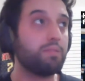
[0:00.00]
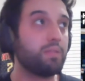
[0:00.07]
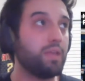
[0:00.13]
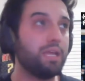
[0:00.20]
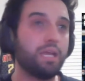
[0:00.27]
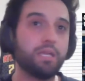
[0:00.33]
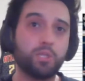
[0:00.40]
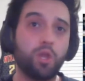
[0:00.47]

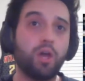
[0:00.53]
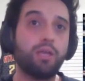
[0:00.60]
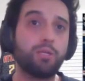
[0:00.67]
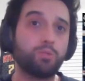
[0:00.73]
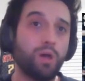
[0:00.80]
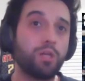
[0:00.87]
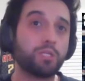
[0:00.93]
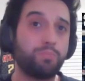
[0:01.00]
as
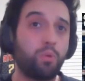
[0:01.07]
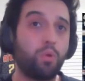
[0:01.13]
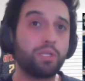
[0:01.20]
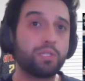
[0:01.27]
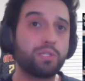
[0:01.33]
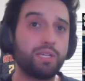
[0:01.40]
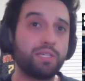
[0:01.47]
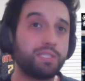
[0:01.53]
well as
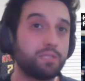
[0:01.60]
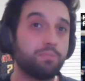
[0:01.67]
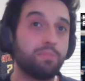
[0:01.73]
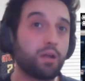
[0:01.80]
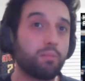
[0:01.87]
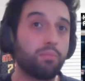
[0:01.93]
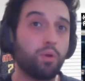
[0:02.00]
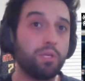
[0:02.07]
points leagues. He's a
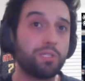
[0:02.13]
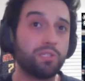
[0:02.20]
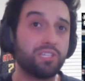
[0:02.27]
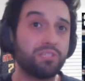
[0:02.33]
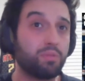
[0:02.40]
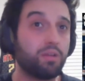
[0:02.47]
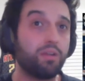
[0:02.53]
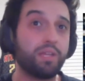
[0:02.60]
better points
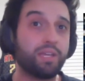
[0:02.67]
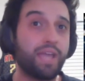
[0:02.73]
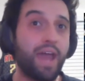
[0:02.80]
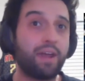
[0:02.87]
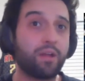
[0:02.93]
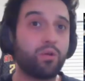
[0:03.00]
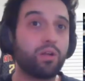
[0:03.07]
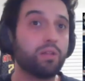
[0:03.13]
leagues player than
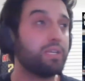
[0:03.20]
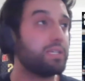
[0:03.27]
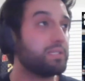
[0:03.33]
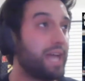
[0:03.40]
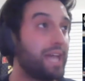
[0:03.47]
category leagues.